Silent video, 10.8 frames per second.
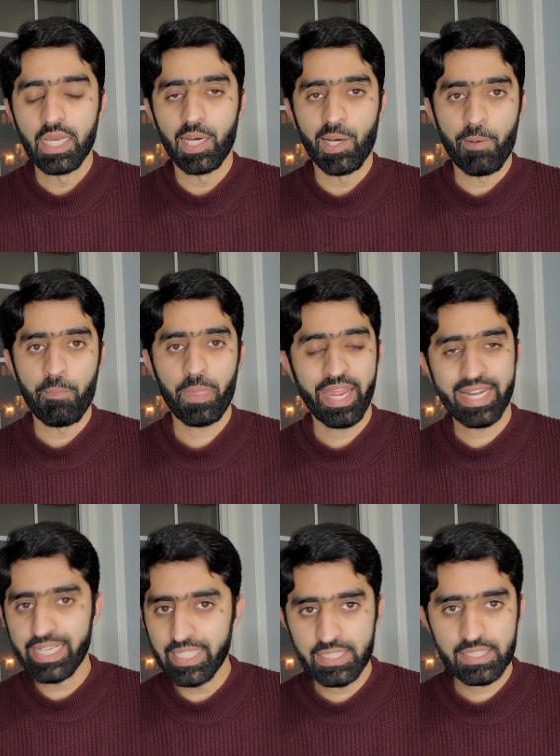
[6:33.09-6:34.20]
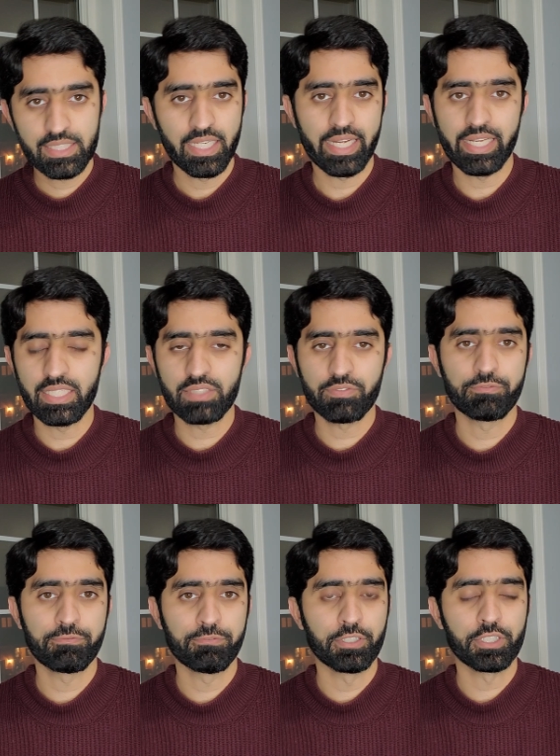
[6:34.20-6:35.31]
Um, at least, at least
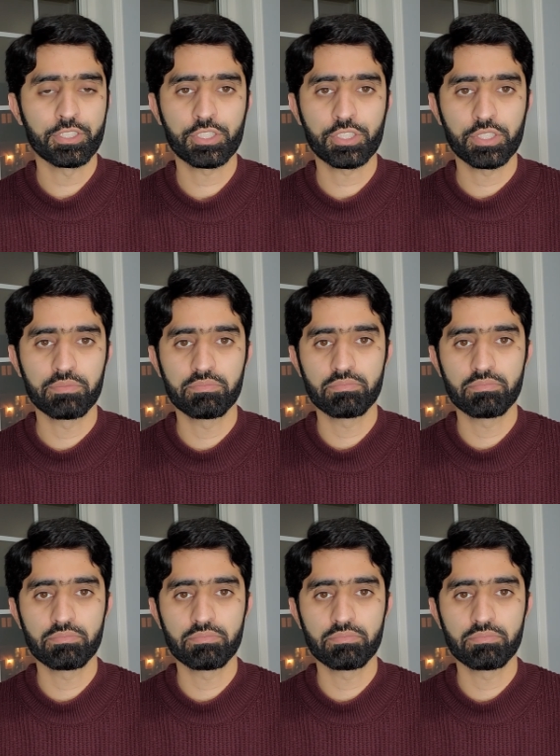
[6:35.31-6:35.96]
first